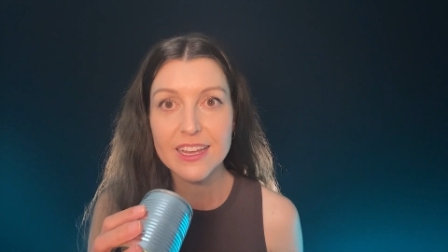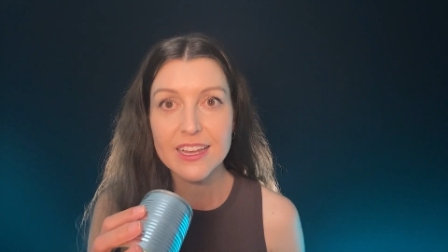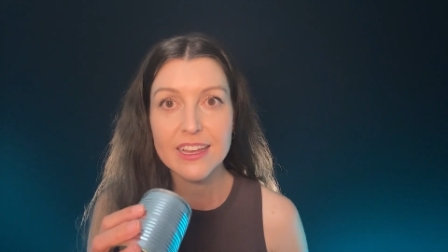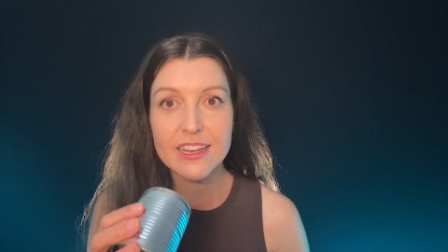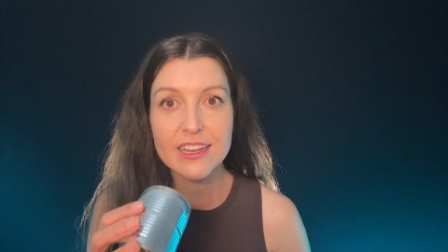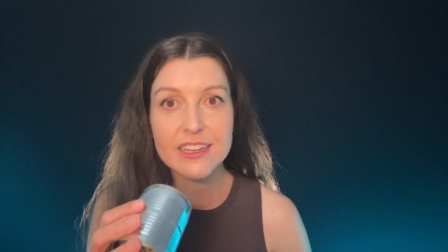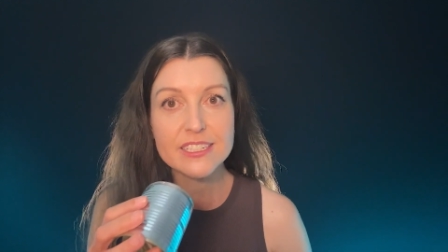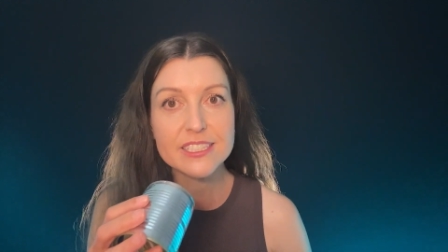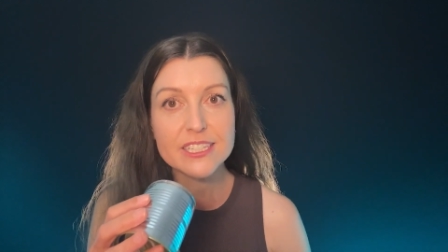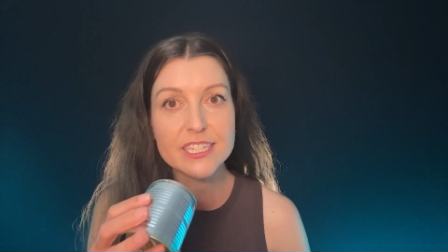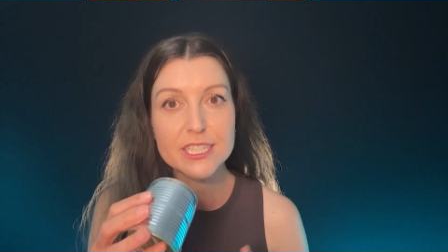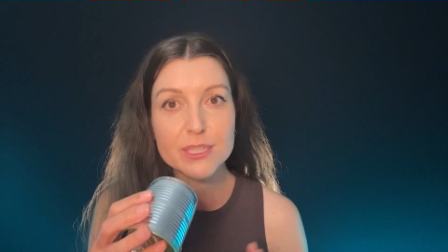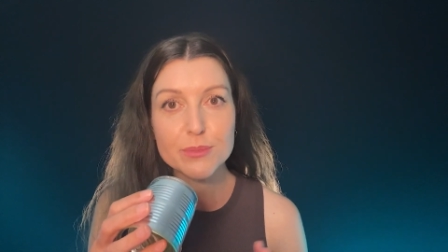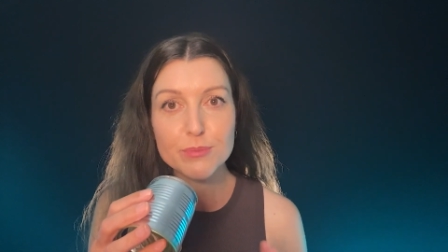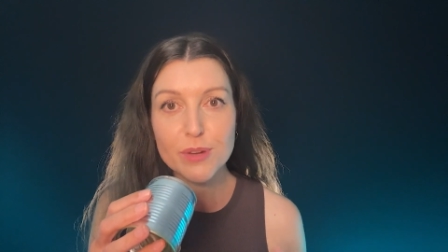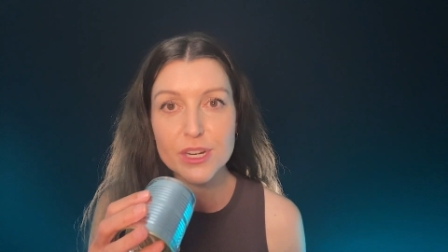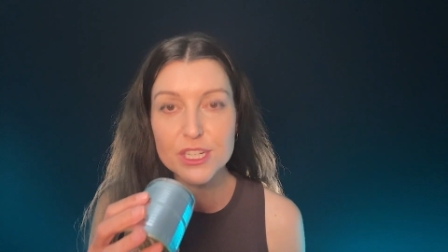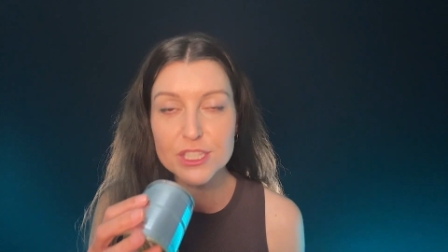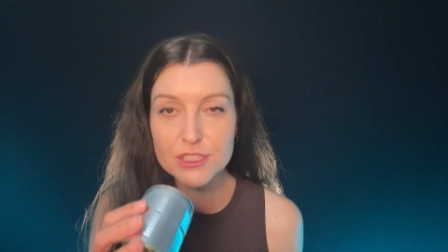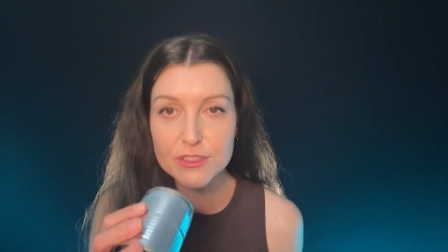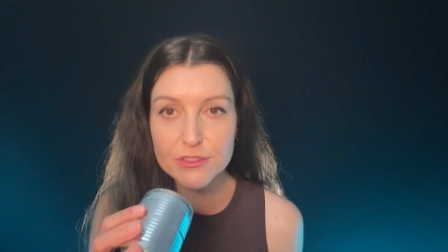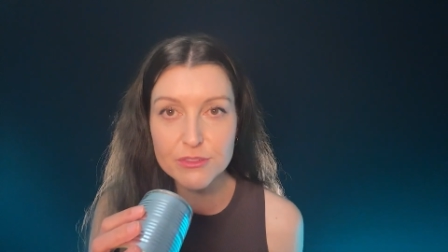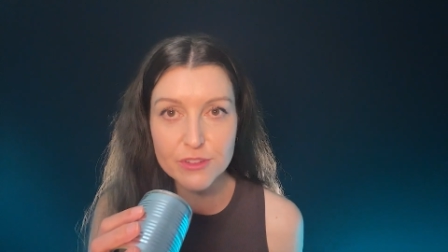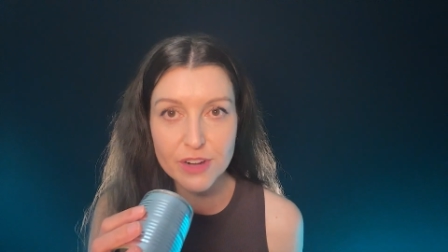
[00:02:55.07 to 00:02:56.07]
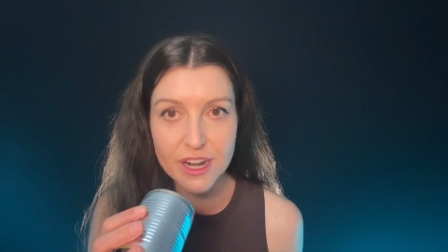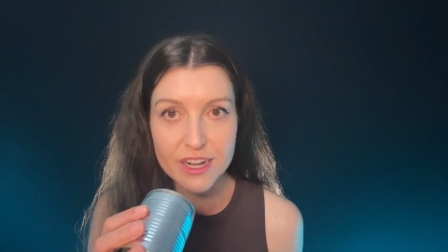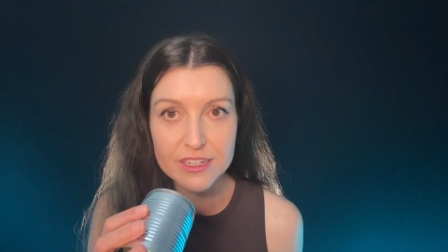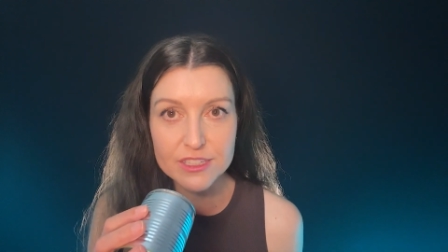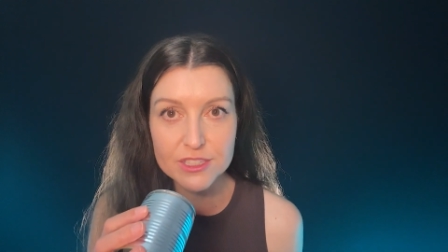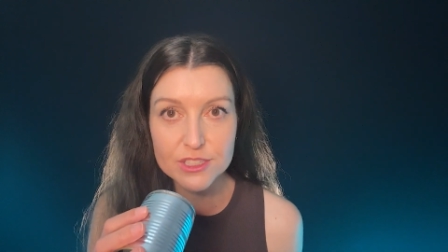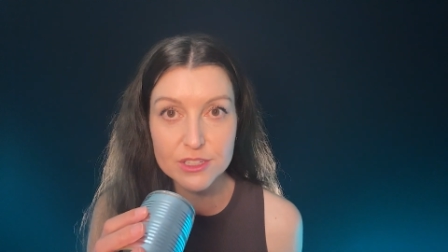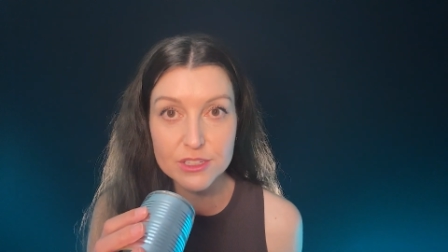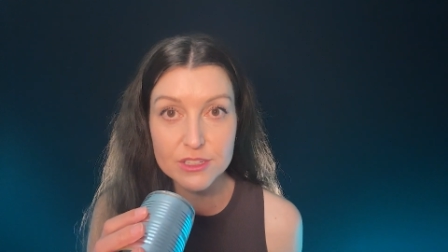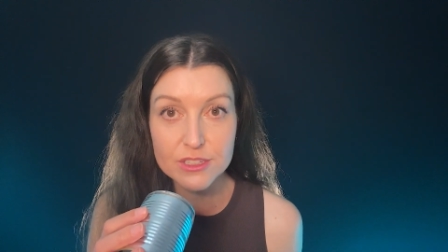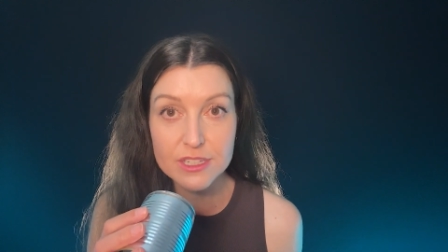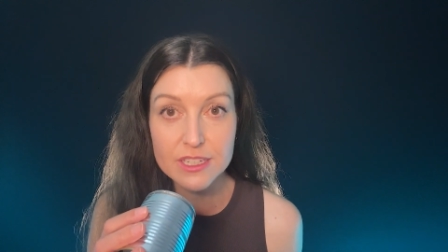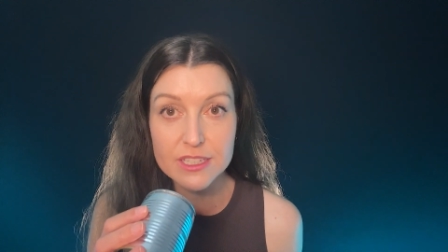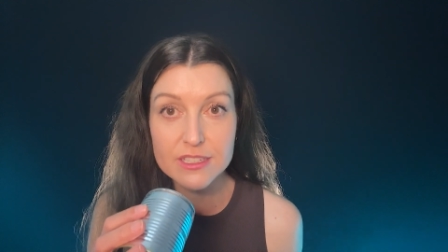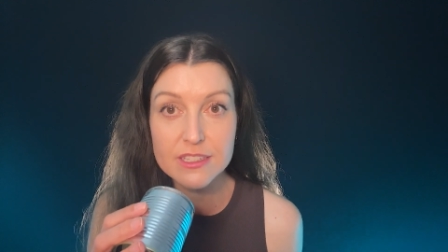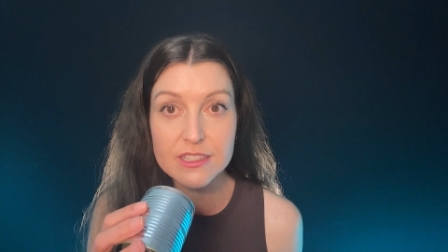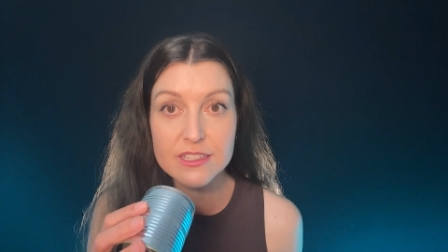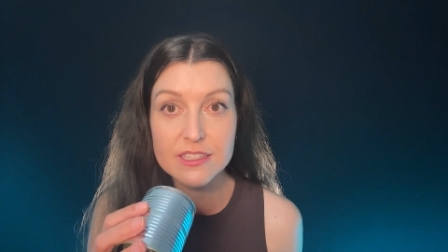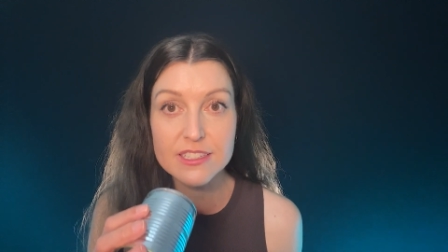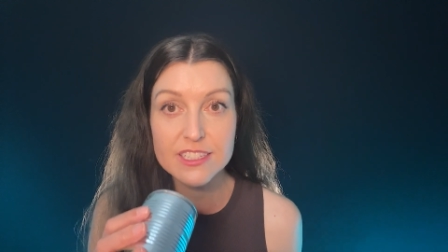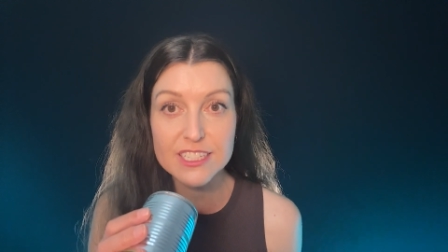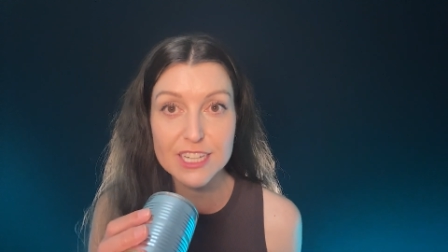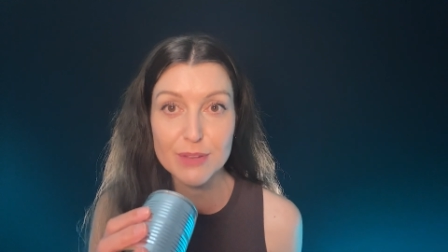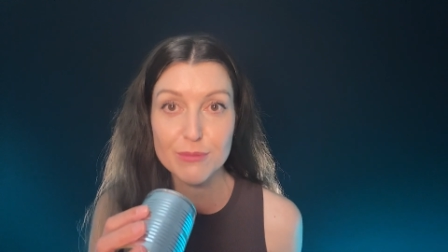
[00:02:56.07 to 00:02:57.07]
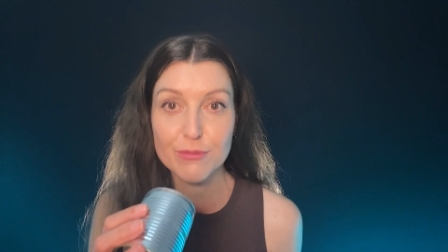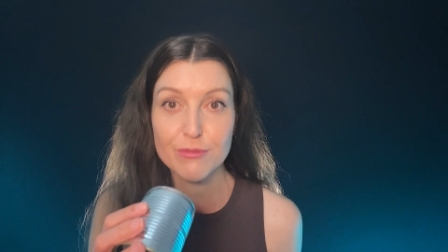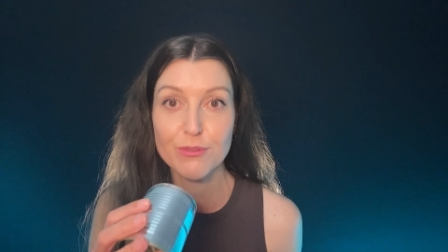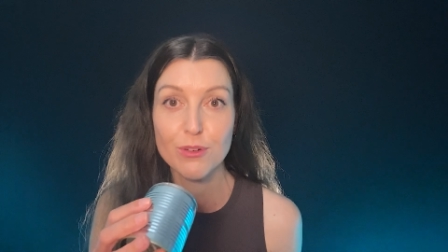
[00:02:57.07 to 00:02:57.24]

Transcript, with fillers: Each expression of gratitude is a step